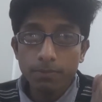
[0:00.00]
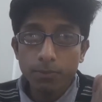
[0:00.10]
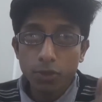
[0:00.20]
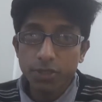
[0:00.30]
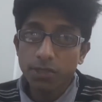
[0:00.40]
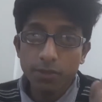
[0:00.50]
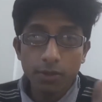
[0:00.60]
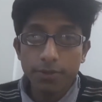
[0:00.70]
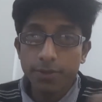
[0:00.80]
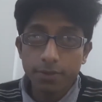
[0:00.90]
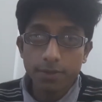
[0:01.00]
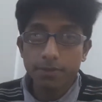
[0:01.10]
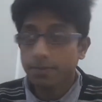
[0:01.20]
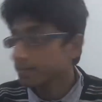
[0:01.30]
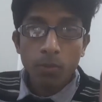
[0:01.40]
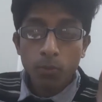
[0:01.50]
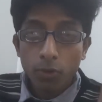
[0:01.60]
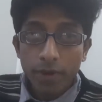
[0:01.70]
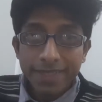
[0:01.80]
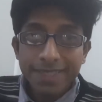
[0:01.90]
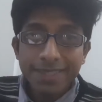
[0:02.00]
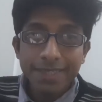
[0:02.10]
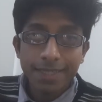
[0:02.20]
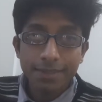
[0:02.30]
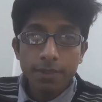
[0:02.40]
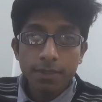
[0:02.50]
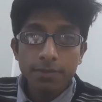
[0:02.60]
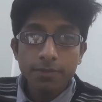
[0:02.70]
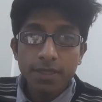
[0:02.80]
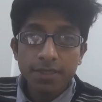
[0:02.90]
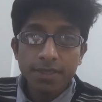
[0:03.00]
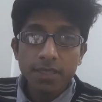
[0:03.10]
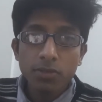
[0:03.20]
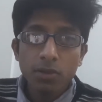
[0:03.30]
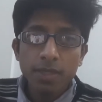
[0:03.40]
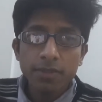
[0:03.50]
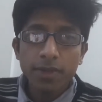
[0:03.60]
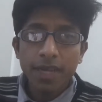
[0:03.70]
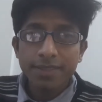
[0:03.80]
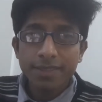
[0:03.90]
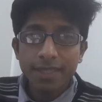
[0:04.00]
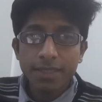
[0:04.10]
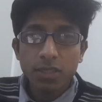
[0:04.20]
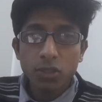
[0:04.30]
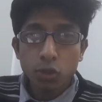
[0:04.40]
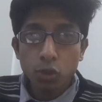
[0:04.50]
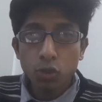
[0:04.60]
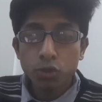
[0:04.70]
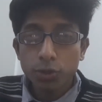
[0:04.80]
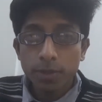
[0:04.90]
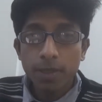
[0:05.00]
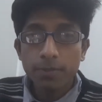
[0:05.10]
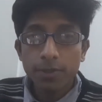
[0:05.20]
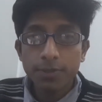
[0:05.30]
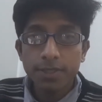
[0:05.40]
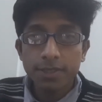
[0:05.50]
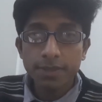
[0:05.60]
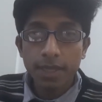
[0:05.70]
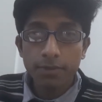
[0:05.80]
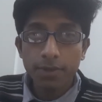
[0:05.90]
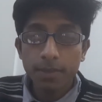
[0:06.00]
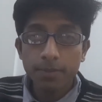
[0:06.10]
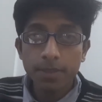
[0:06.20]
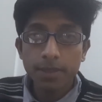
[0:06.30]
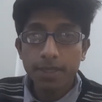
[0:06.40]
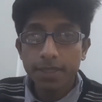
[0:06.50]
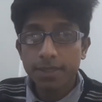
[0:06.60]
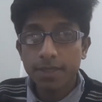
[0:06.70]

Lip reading: prosecuting officers. provided that if the state government finds that no suitable person is available in